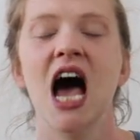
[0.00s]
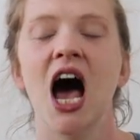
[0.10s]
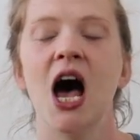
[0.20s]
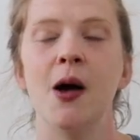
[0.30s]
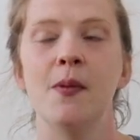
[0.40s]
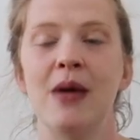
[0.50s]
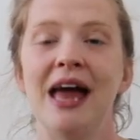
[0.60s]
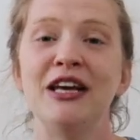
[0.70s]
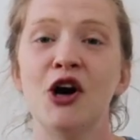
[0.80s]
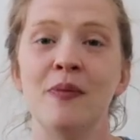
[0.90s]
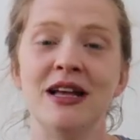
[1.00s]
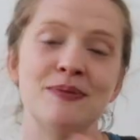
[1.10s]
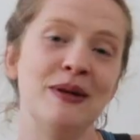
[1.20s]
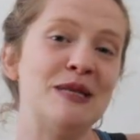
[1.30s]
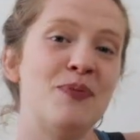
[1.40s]
Any comments,
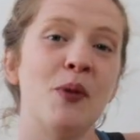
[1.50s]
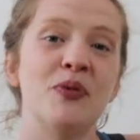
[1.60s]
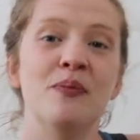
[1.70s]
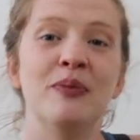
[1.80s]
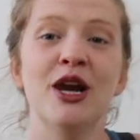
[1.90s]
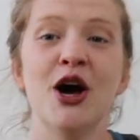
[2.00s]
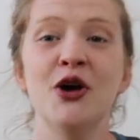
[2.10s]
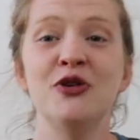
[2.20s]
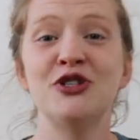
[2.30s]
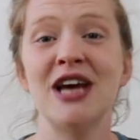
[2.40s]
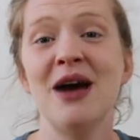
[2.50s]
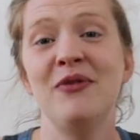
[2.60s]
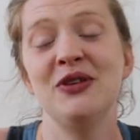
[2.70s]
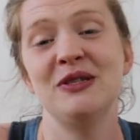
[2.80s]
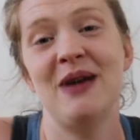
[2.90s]
please pop them below. Share
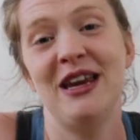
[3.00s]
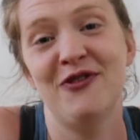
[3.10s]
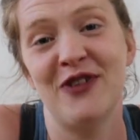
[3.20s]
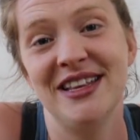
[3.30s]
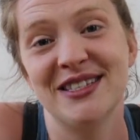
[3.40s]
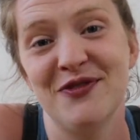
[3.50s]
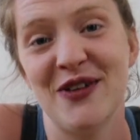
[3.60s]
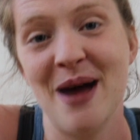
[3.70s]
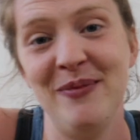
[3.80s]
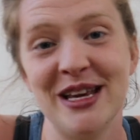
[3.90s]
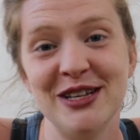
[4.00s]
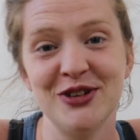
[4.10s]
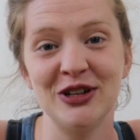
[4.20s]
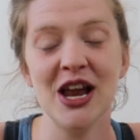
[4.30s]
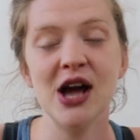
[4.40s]
with as many friends and family as
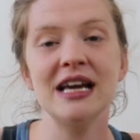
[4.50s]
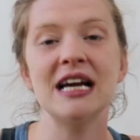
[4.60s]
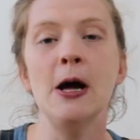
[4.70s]
you'd like.